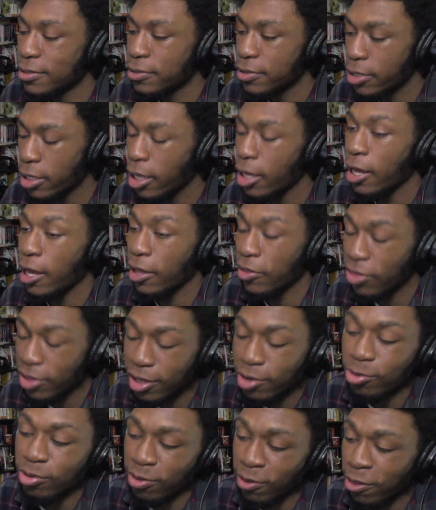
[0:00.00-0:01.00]
yeah, I
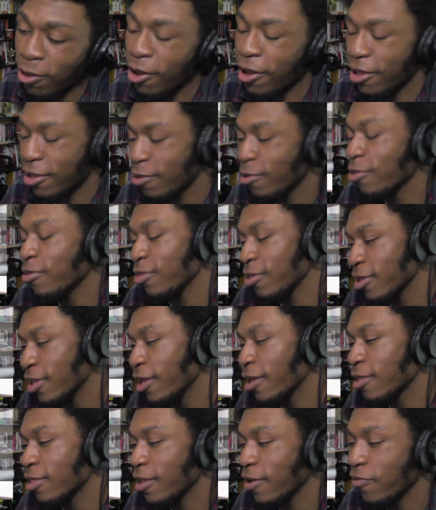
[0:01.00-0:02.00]
think it was
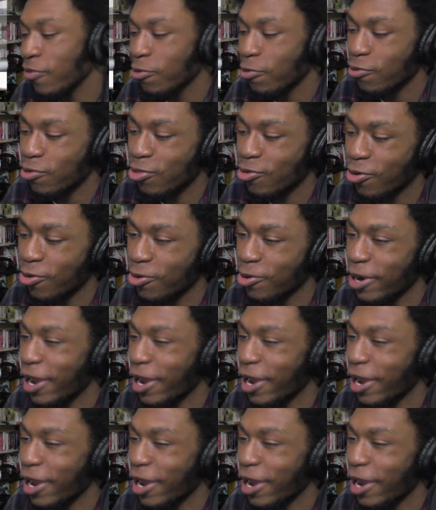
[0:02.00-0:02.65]
yeah, it's definitely with Tohru.